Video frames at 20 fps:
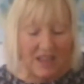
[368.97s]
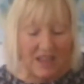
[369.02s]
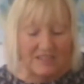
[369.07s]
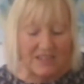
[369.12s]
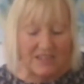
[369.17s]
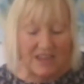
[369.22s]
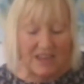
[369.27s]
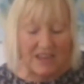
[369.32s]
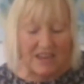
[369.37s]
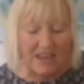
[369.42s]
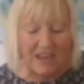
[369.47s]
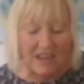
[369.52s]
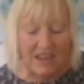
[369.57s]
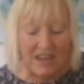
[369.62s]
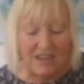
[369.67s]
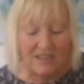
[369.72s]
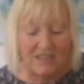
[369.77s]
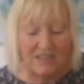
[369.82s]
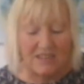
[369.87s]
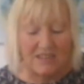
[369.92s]
Take it
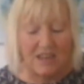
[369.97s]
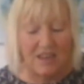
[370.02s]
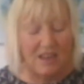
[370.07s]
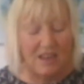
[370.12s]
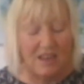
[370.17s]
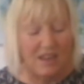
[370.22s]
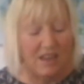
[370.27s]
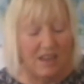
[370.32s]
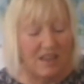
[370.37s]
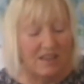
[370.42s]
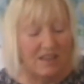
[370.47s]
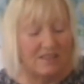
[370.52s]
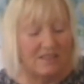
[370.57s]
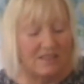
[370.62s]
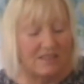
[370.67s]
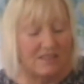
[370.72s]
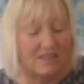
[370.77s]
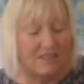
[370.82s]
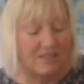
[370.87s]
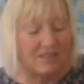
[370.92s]
in
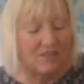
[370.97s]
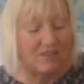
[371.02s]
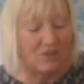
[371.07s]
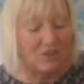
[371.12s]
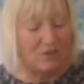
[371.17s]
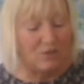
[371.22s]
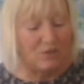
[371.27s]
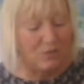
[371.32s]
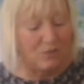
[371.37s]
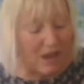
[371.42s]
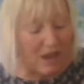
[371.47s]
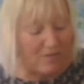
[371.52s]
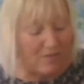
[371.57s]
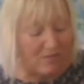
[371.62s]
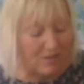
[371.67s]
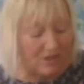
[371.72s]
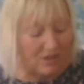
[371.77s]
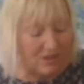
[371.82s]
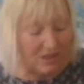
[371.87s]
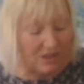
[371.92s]
turns, you have
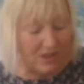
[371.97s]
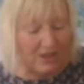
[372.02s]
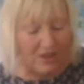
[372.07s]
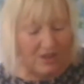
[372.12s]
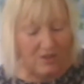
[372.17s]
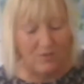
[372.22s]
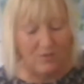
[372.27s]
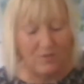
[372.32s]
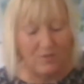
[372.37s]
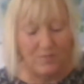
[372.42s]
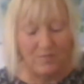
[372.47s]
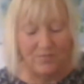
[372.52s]
a go,